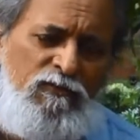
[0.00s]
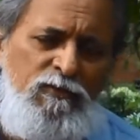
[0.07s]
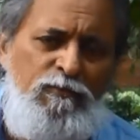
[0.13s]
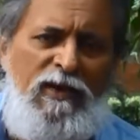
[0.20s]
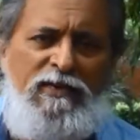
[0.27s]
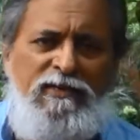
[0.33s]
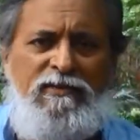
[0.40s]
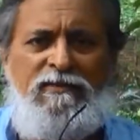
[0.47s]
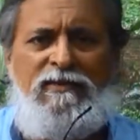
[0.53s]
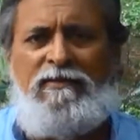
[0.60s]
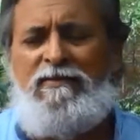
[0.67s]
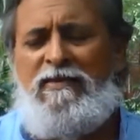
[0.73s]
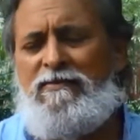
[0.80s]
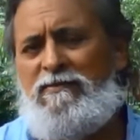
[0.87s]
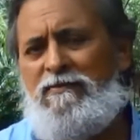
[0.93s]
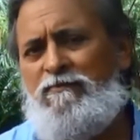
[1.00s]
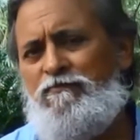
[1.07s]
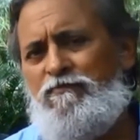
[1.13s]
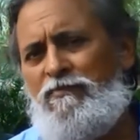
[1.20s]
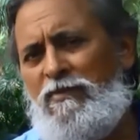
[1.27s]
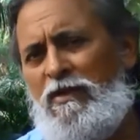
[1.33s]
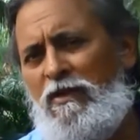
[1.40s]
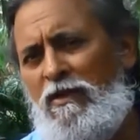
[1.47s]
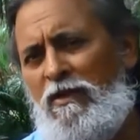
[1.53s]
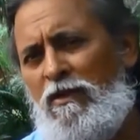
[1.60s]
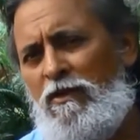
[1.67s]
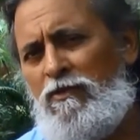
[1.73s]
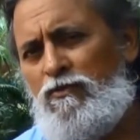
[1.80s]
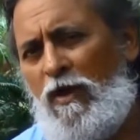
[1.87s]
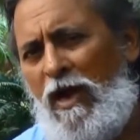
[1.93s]
market doesn't exist.
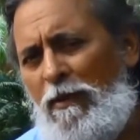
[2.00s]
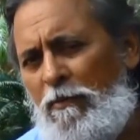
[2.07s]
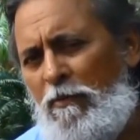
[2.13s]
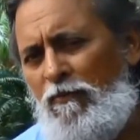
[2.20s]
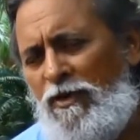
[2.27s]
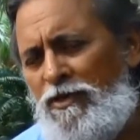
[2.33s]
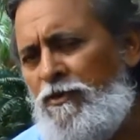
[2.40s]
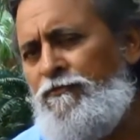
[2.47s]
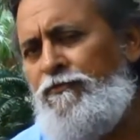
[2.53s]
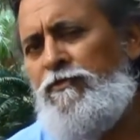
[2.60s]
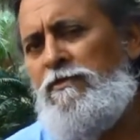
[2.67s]
So I am a wonderful